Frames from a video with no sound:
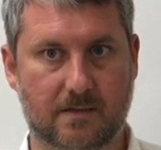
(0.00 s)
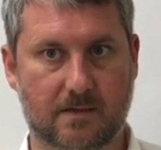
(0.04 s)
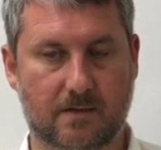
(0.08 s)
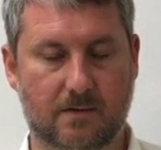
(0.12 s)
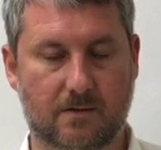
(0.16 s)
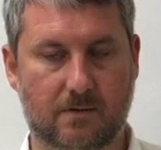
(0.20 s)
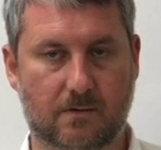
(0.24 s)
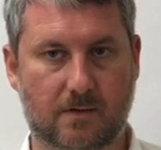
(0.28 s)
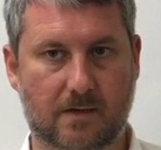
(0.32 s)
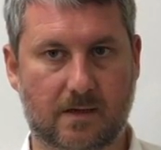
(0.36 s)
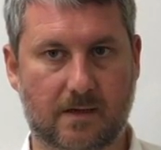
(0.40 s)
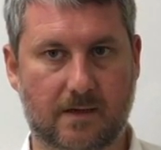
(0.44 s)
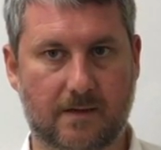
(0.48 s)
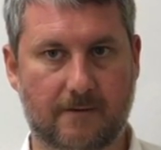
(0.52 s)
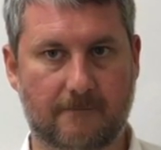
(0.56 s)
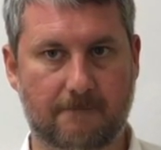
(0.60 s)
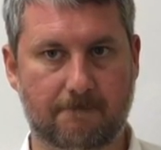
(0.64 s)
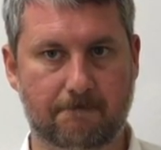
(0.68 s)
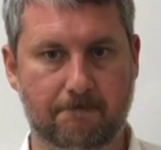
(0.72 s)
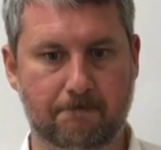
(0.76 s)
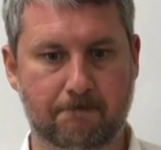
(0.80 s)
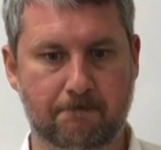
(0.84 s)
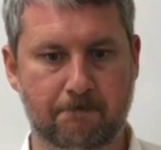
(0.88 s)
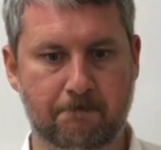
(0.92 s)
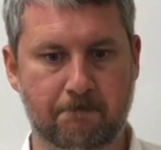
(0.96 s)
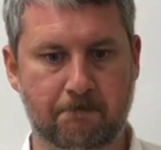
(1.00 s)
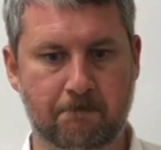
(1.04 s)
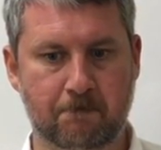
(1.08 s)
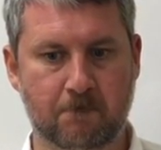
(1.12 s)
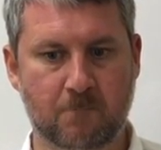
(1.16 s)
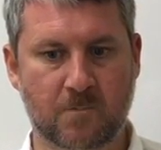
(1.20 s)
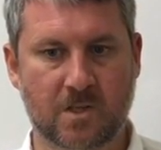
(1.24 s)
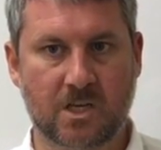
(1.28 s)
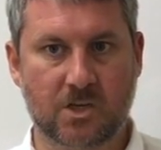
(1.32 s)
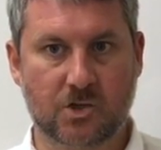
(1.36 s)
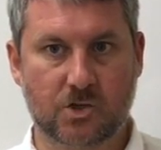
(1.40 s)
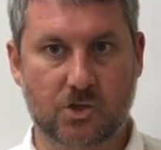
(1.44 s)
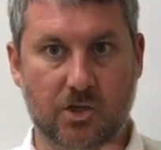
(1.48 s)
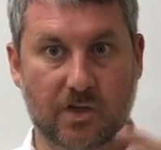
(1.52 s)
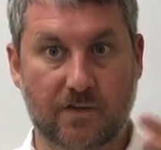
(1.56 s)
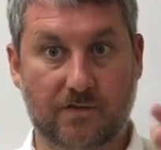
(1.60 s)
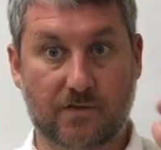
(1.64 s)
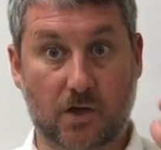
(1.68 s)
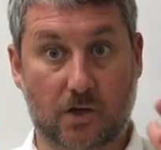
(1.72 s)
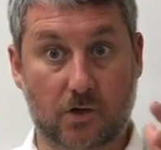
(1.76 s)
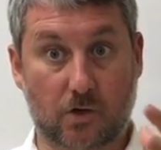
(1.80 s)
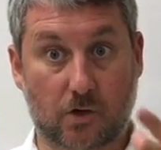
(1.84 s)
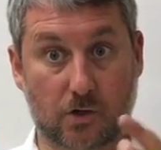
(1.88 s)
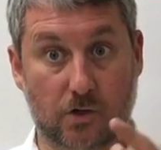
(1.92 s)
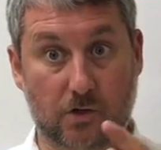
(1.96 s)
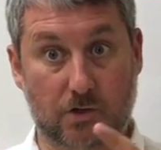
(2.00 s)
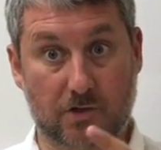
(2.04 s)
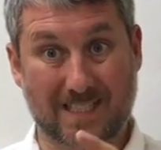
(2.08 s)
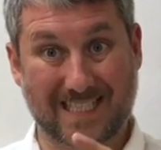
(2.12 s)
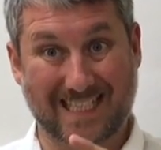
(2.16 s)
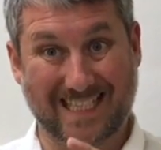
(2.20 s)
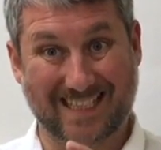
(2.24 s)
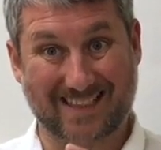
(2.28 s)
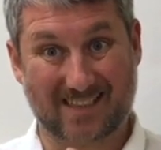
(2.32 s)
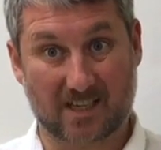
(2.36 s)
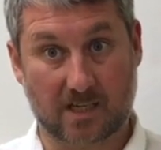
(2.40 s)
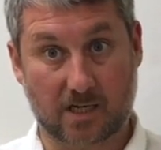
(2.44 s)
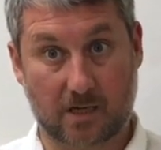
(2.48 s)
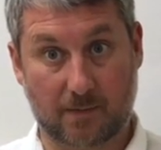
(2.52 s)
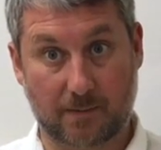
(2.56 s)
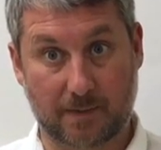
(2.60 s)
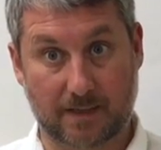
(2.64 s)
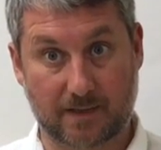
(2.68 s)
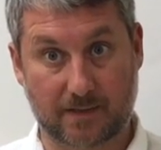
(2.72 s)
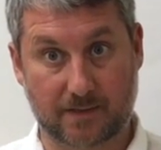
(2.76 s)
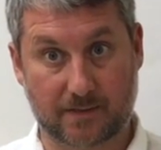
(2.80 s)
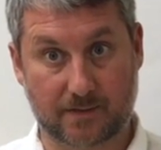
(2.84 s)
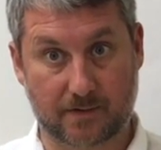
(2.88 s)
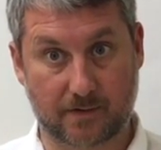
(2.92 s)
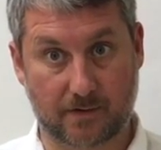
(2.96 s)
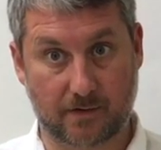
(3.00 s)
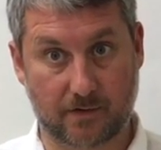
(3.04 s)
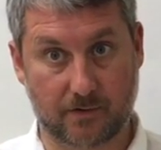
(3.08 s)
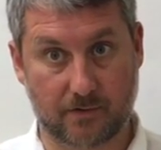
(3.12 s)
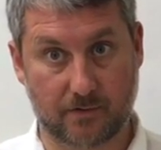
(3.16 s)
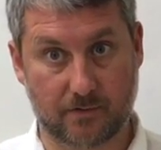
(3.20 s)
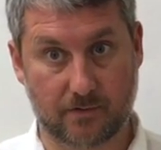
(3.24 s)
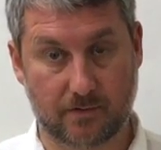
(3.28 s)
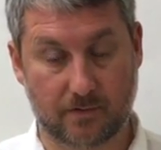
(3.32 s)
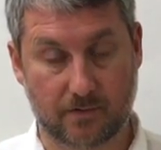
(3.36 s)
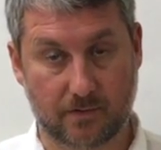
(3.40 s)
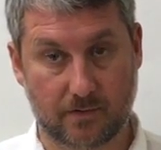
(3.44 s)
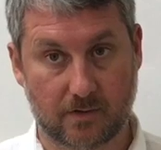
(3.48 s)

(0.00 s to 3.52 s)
Okay, so you've got all your data coming through,